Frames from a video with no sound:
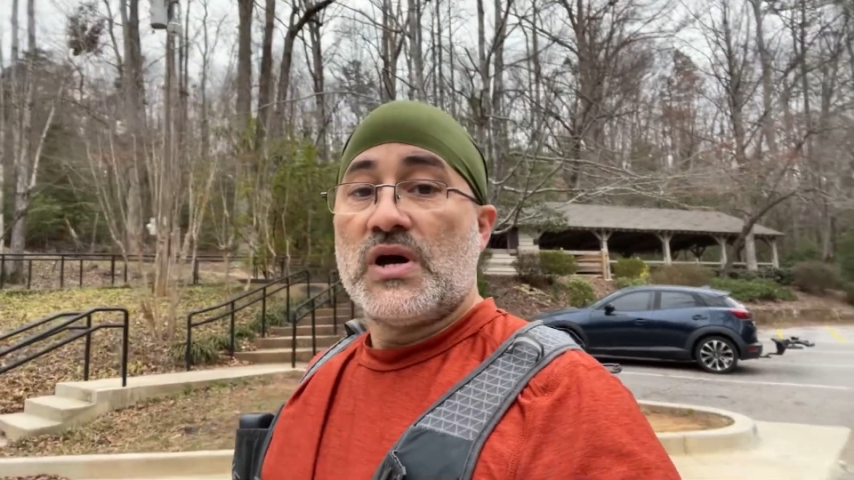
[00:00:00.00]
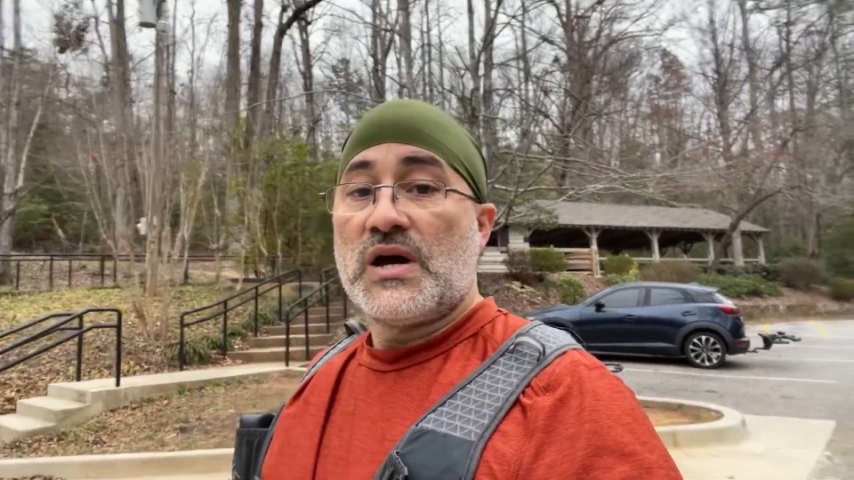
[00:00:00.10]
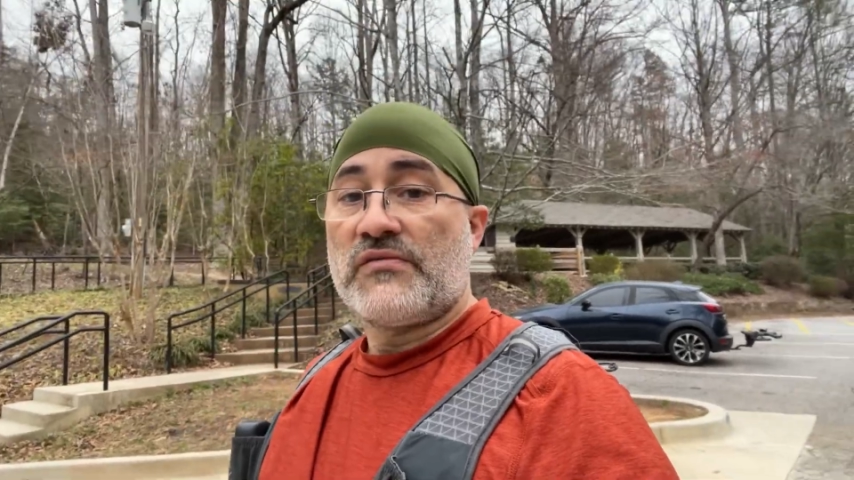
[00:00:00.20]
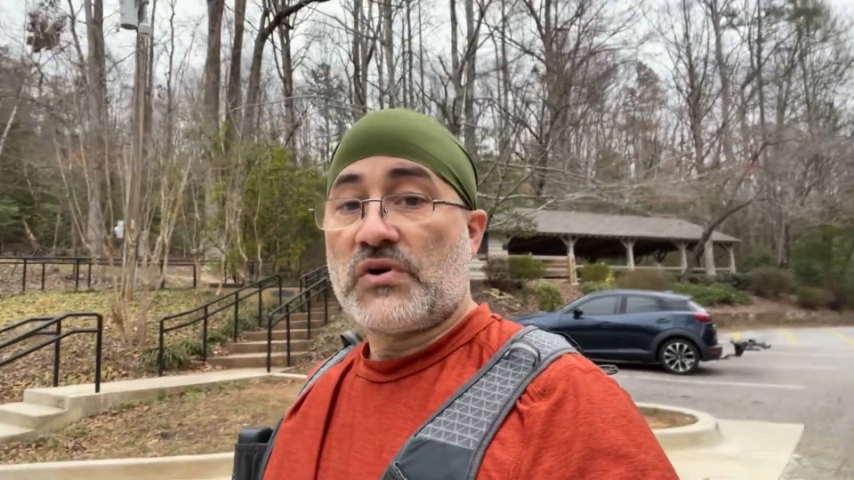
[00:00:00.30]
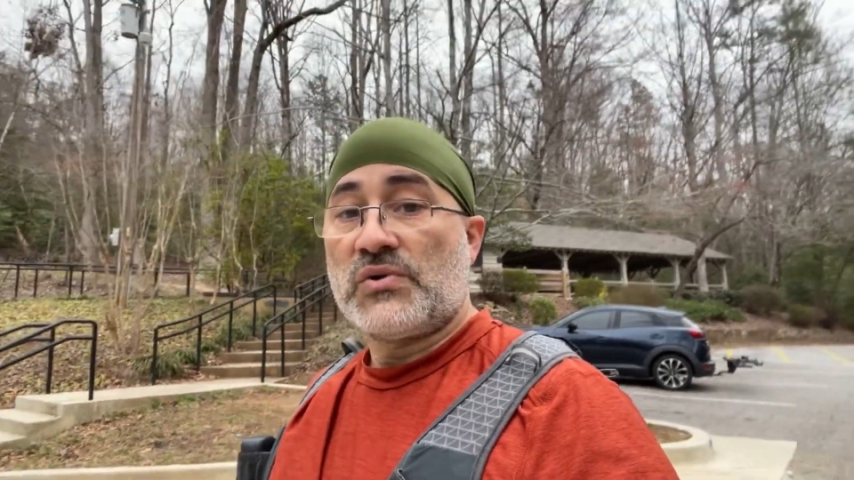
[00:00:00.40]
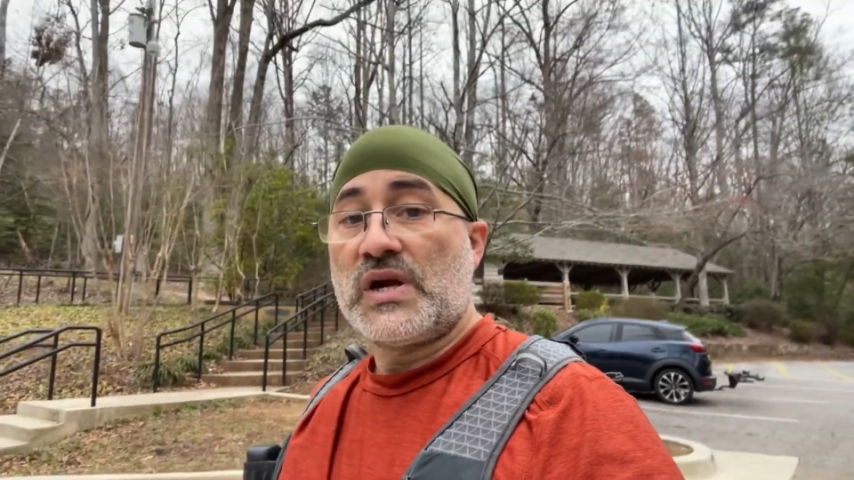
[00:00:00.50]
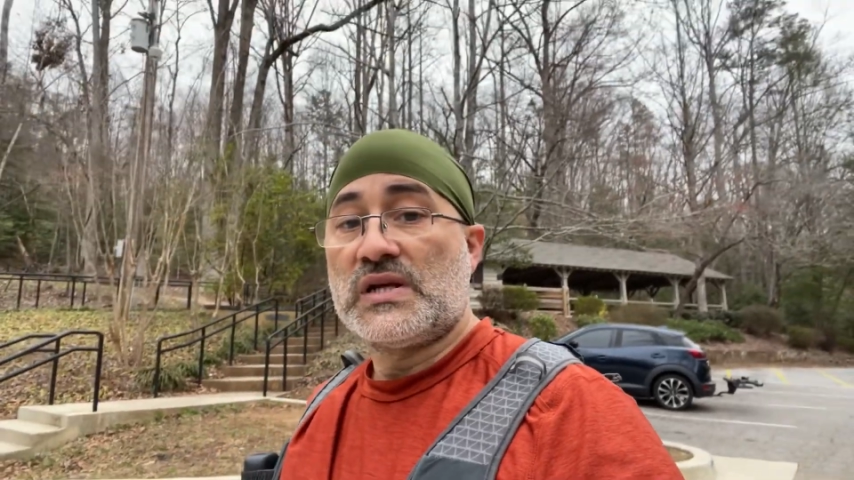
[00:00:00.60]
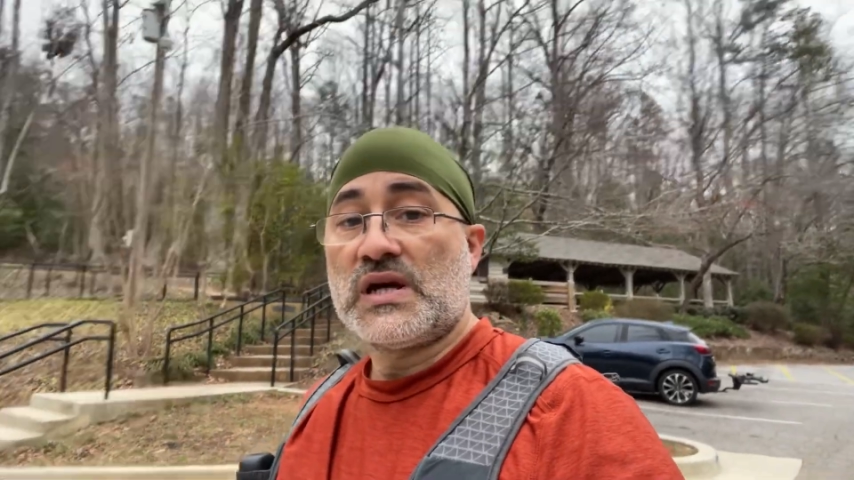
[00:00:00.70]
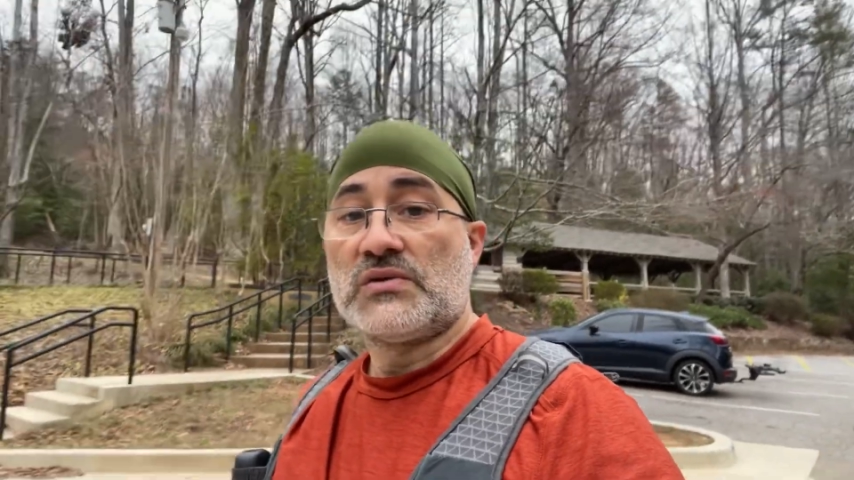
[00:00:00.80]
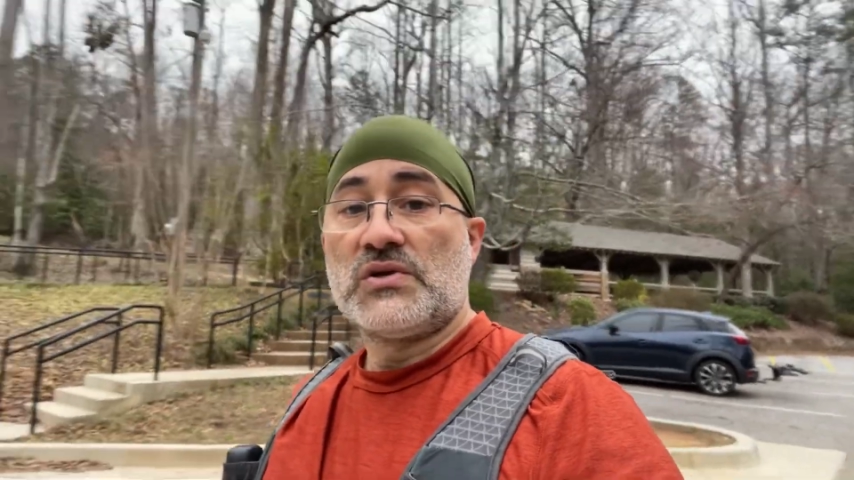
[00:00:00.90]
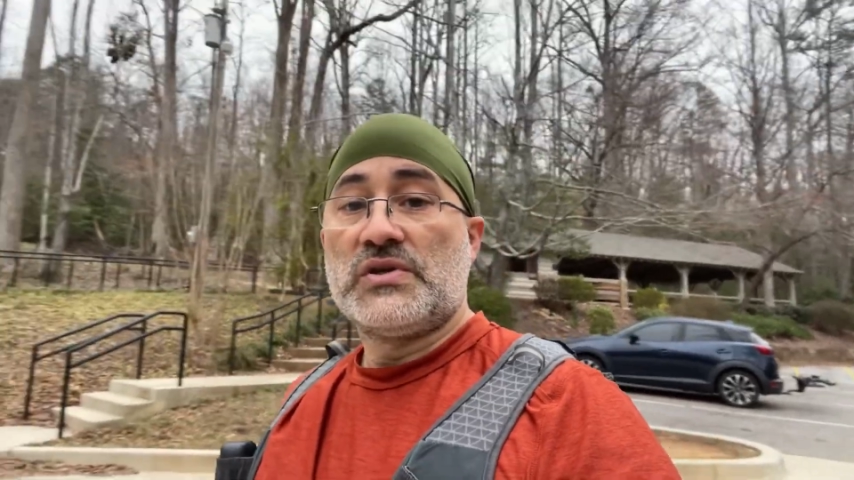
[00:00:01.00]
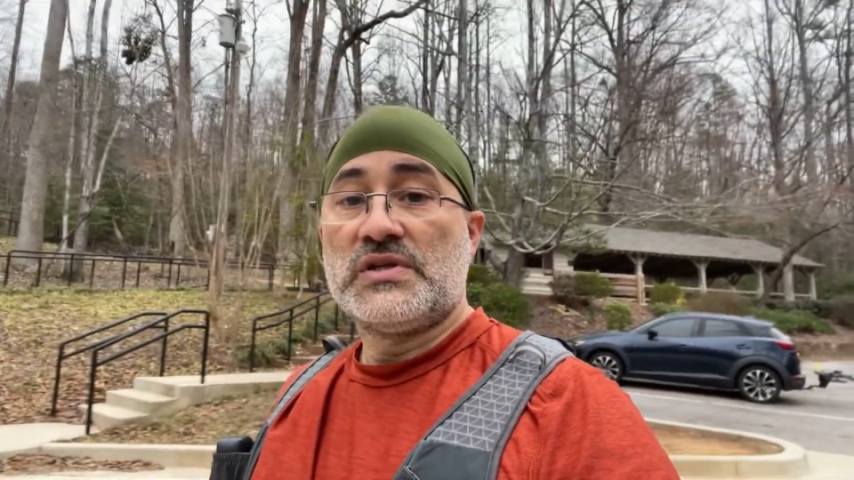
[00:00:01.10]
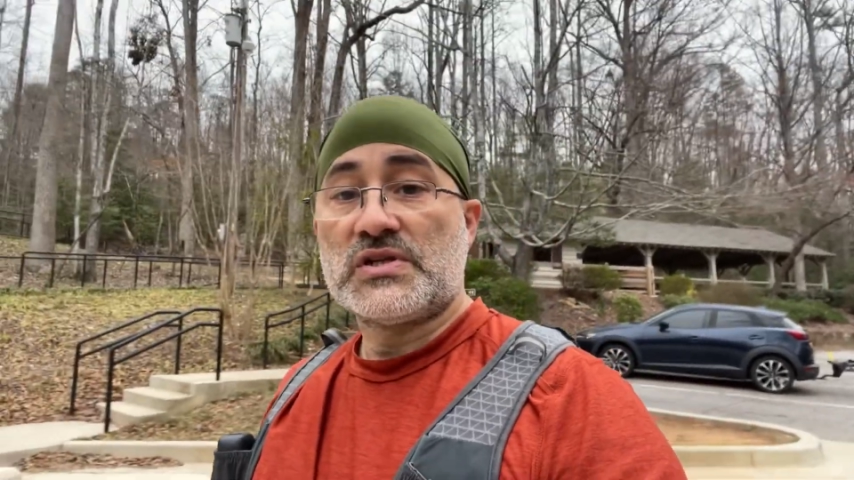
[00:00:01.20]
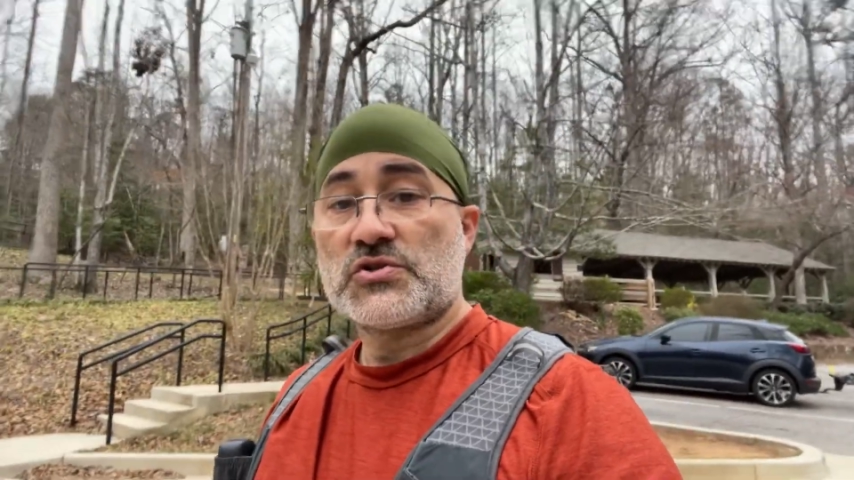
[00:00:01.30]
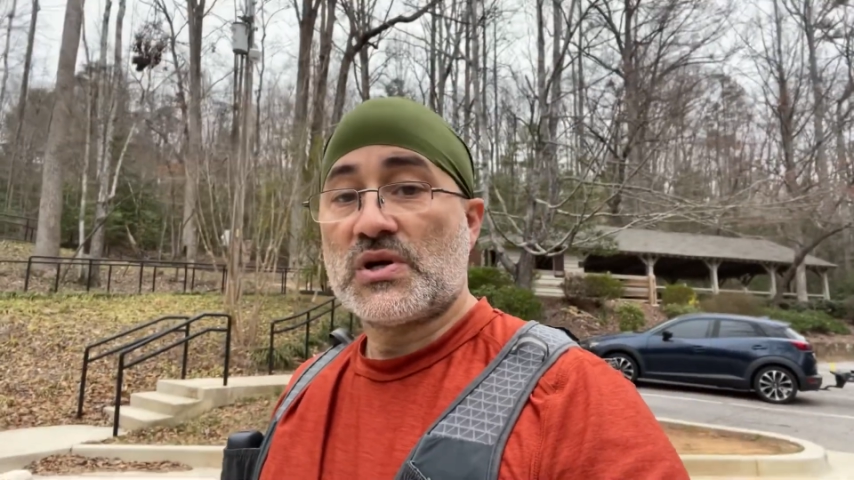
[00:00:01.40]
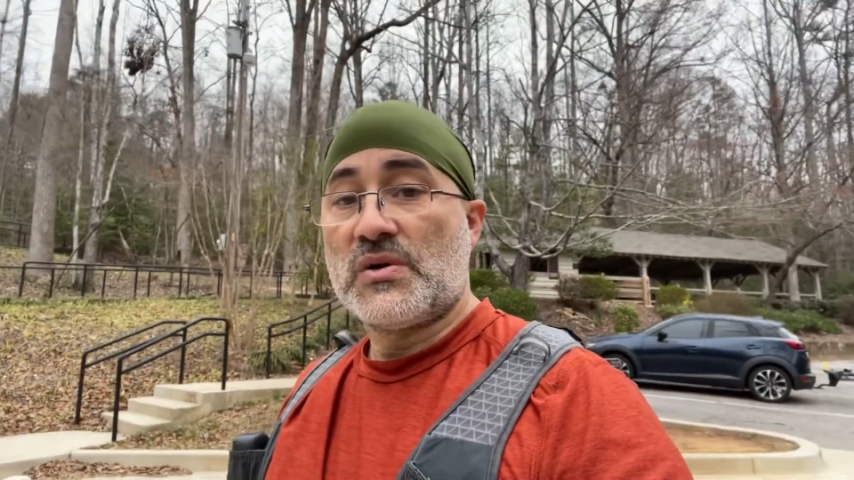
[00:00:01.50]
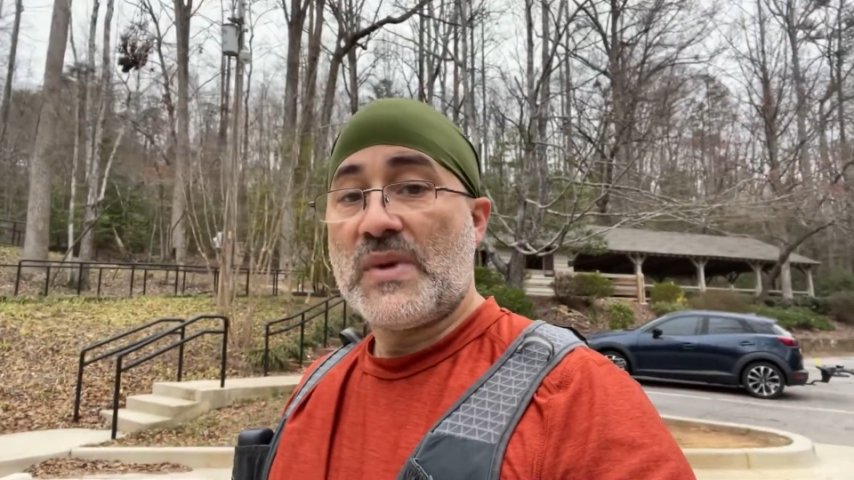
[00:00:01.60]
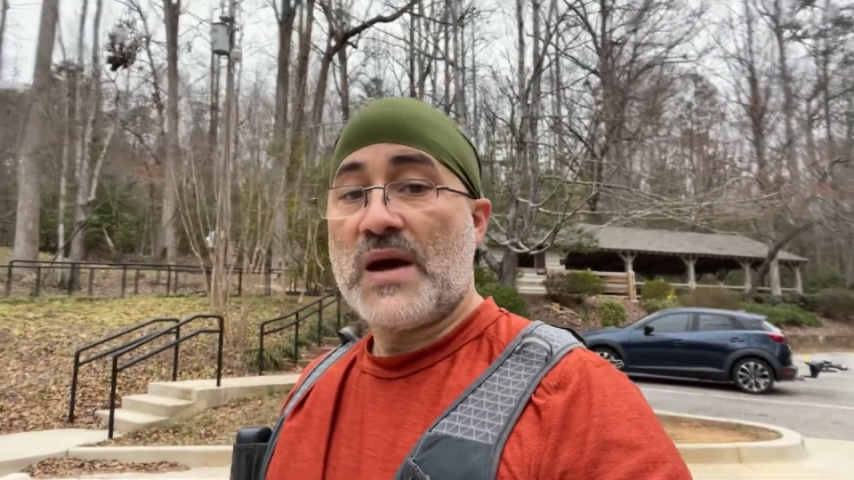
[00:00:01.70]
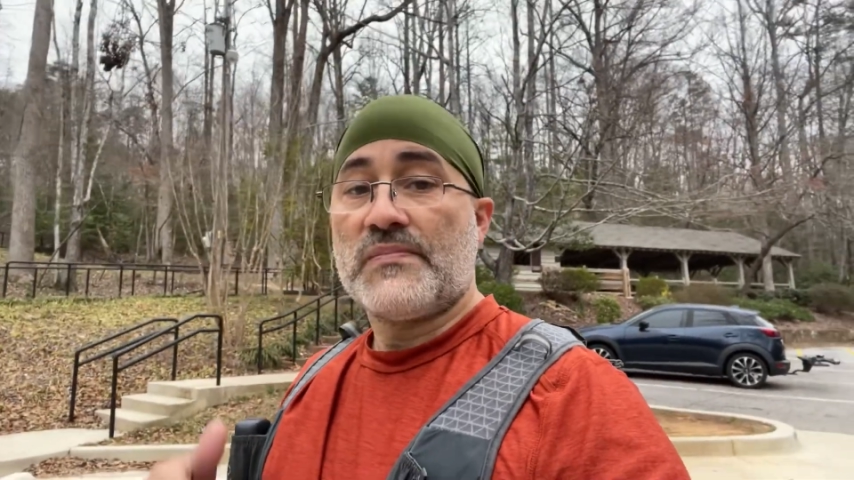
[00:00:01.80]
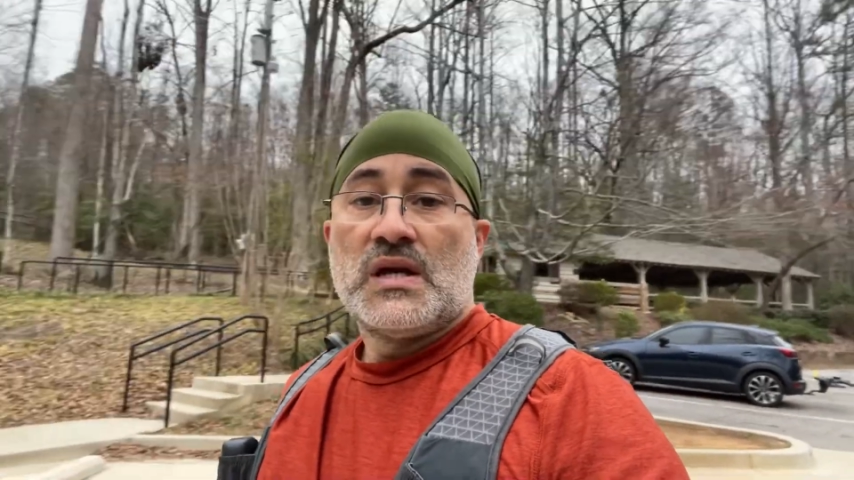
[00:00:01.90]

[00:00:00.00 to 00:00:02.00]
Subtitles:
I've already downloaded this trail map,